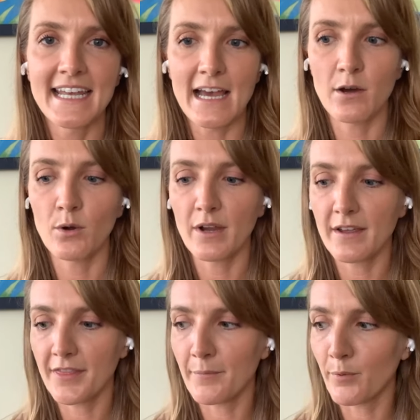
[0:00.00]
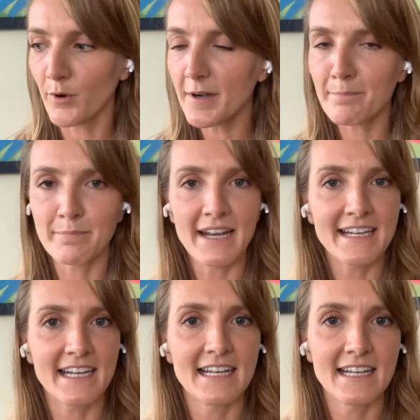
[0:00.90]
Now, the word
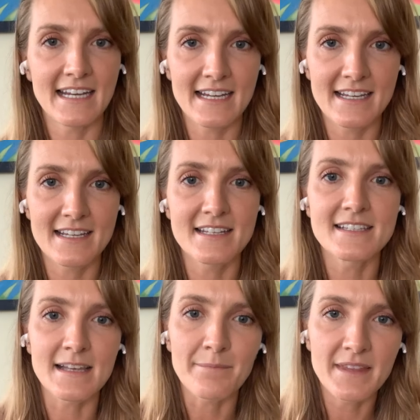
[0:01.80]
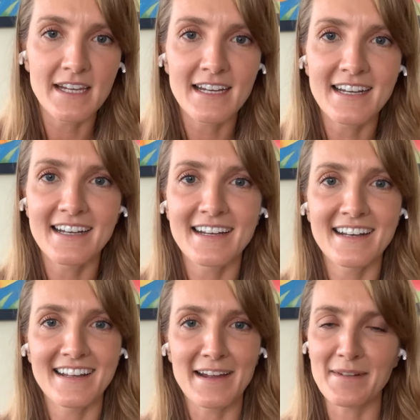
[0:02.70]
bunion is
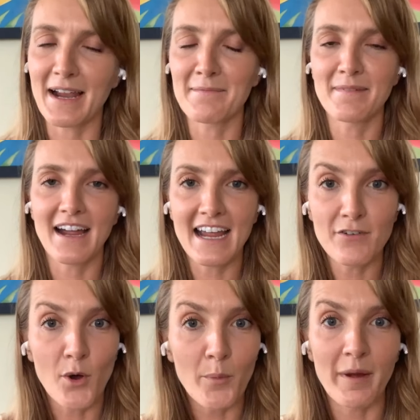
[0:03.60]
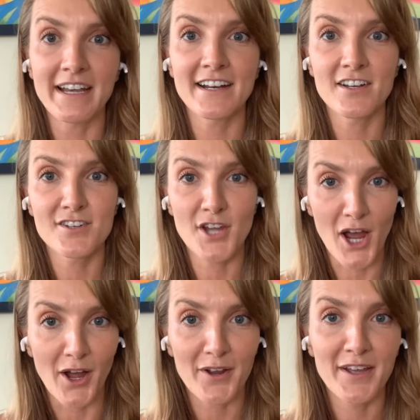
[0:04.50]
something, I mean, I have a whole bunion
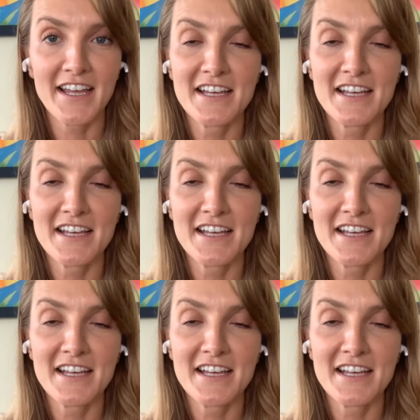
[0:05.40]
talk,